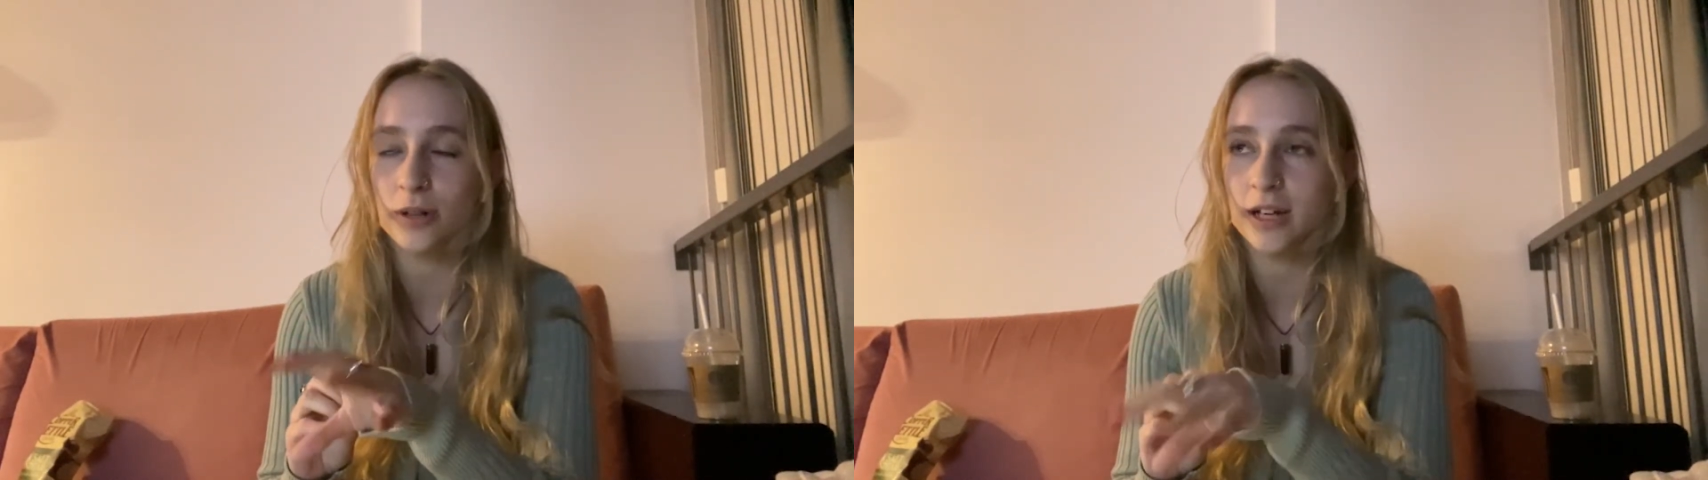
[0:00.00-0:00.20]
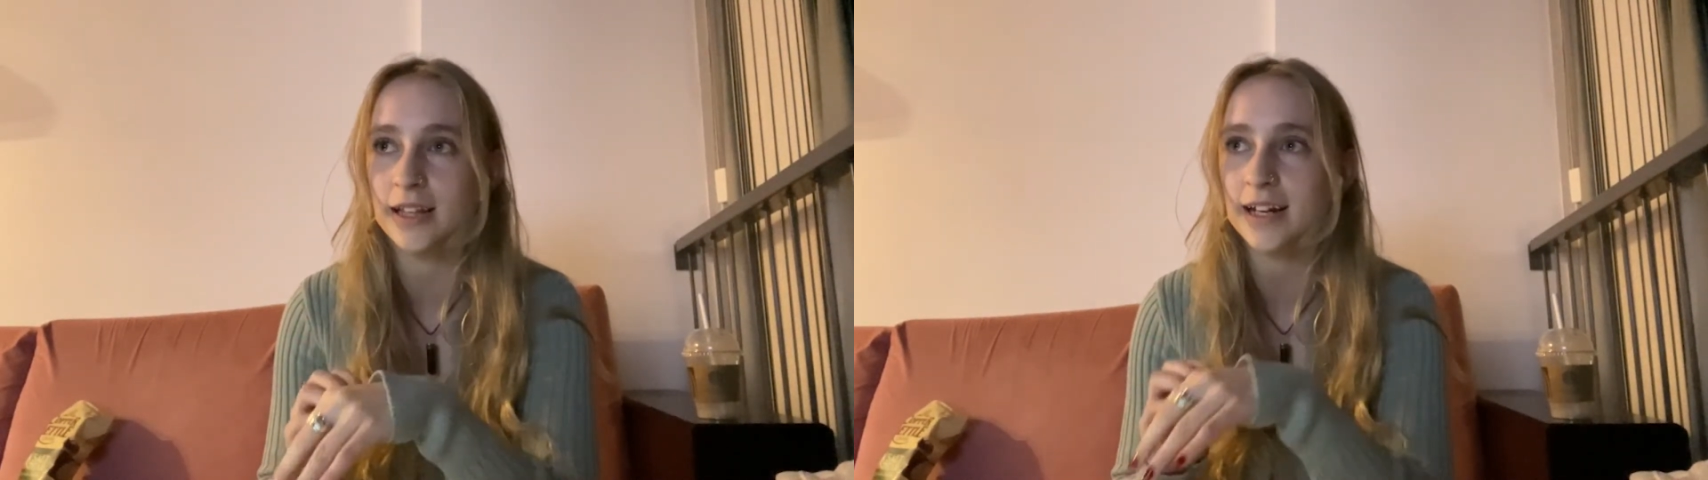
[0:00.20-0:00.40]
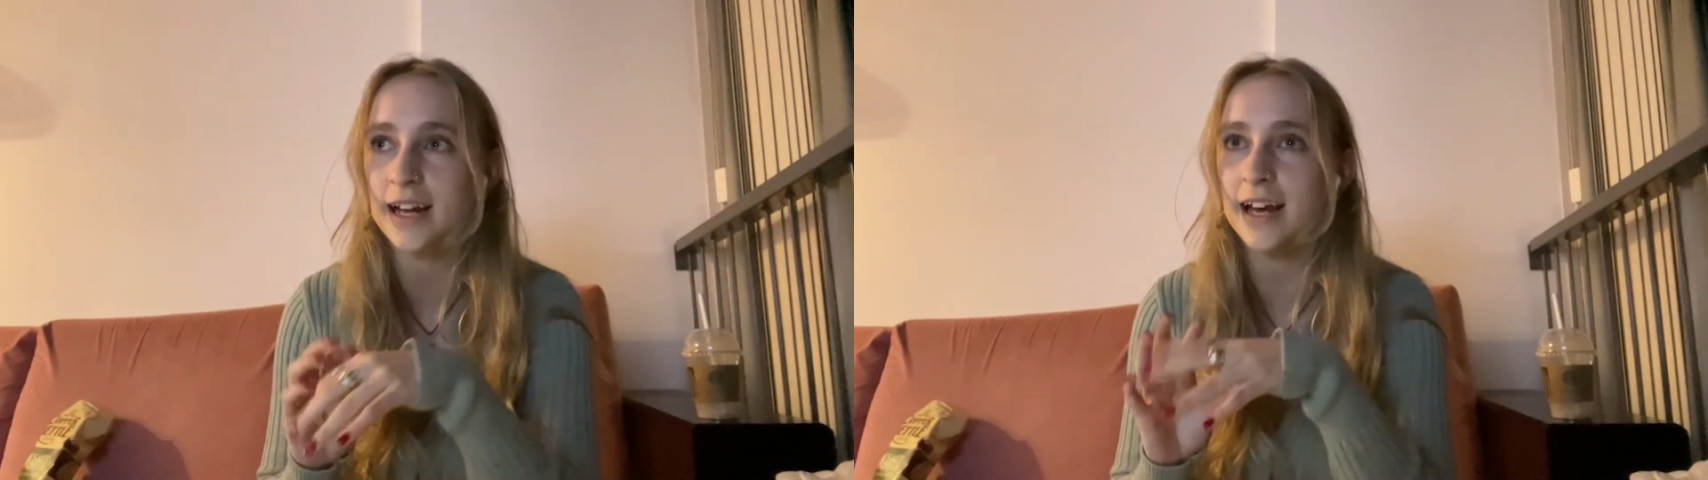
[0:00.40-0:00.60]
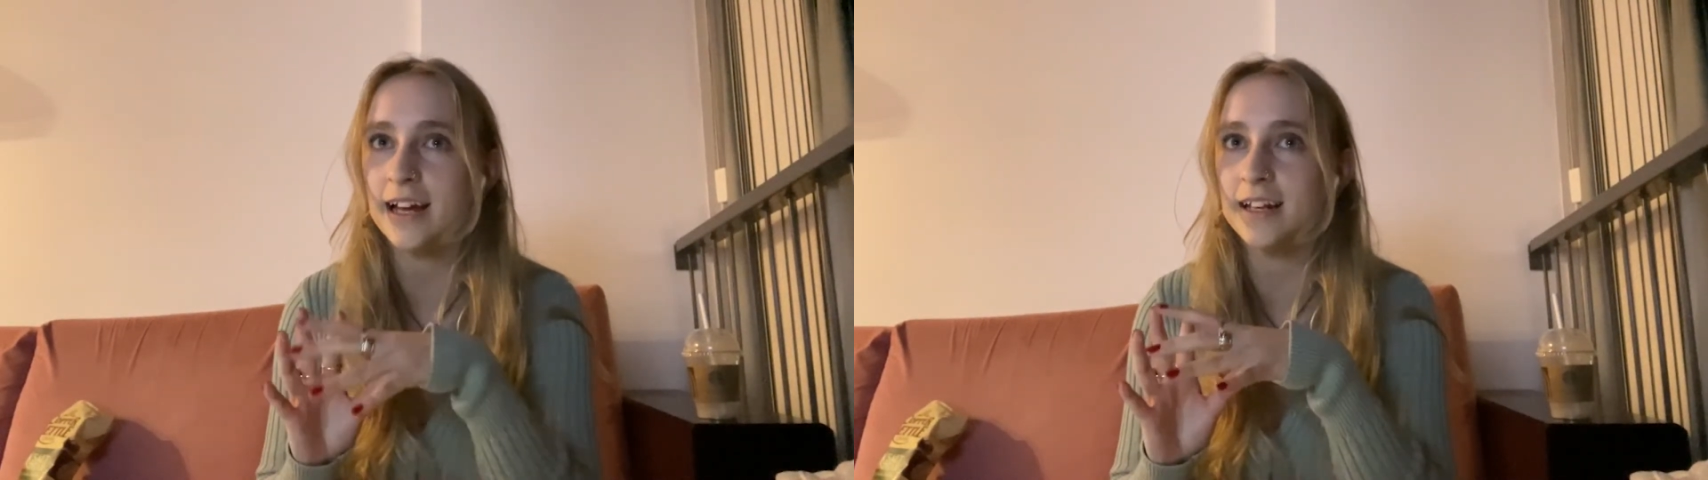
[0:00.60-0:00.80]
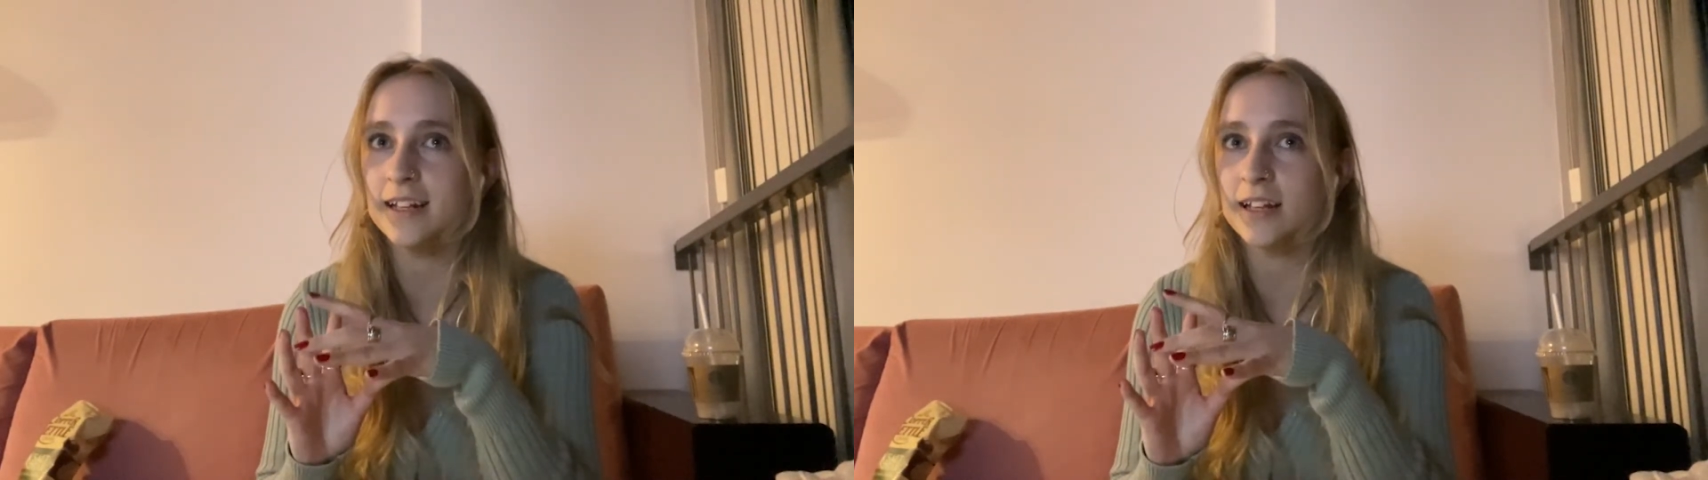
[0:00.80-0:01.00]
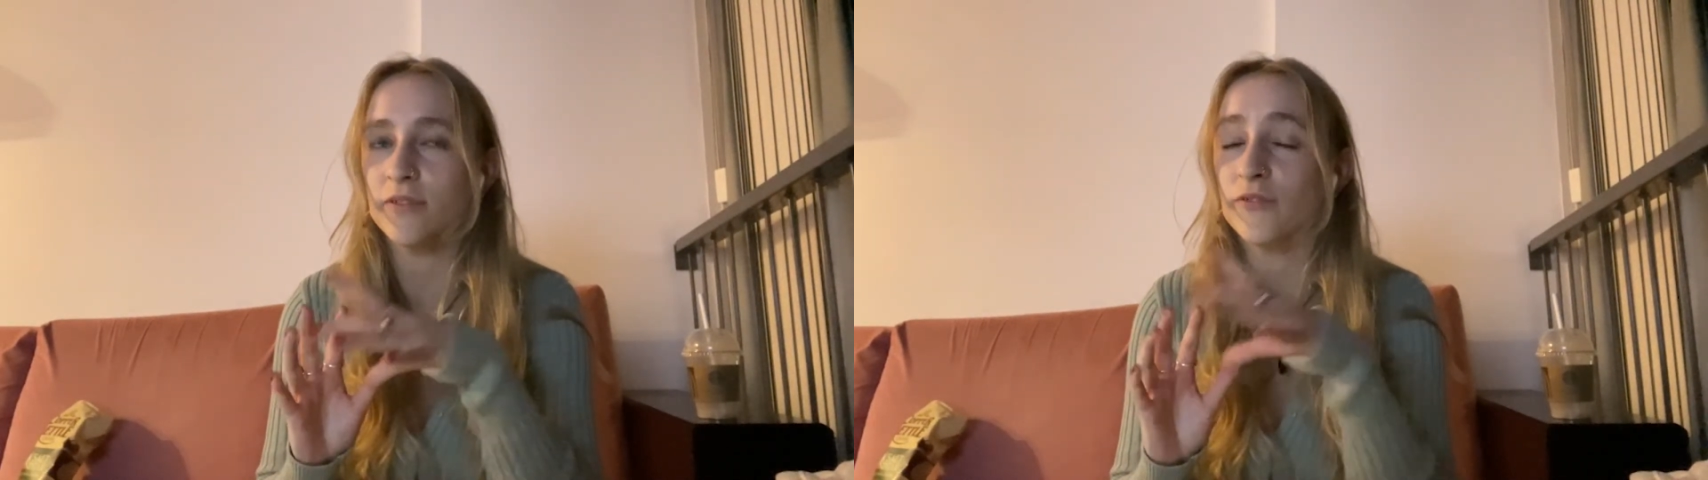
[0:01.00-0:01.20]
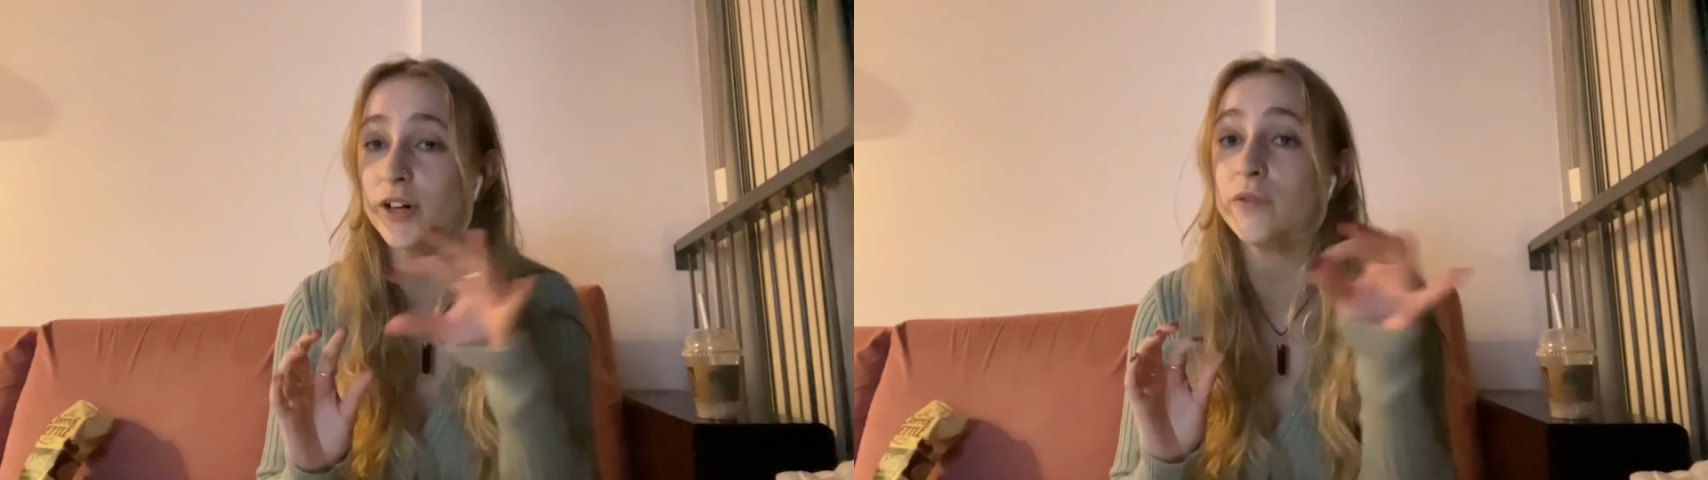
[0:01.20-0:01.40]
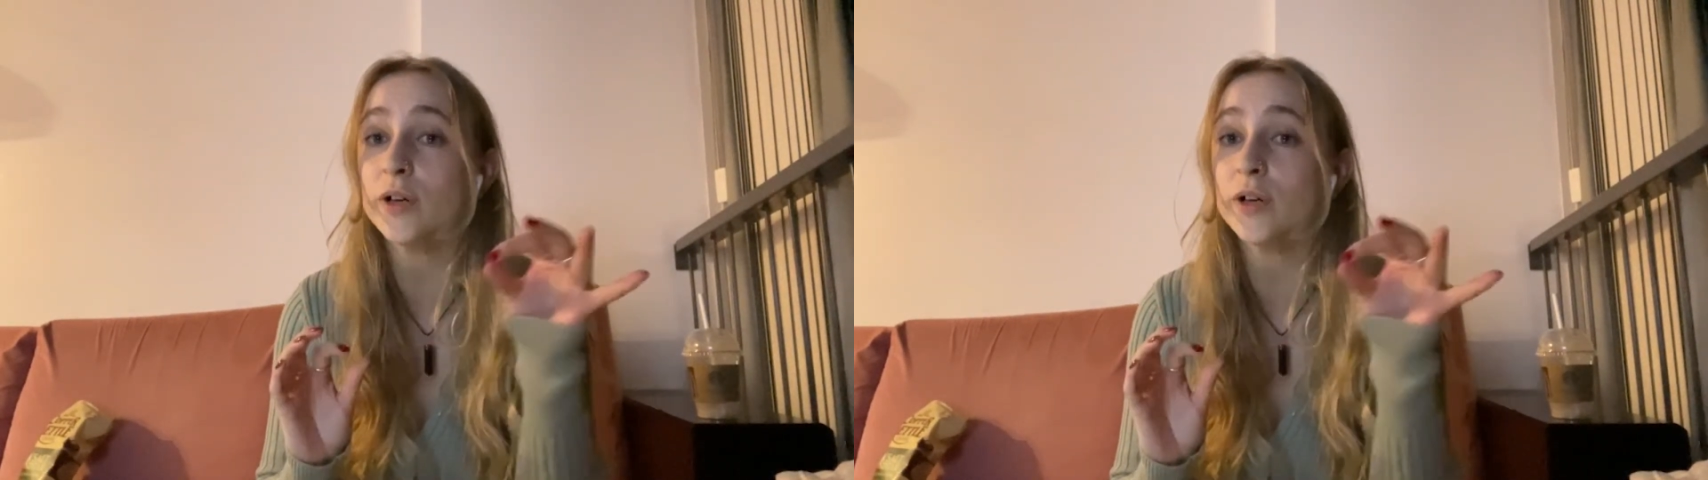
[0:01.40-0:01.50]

and they had a very,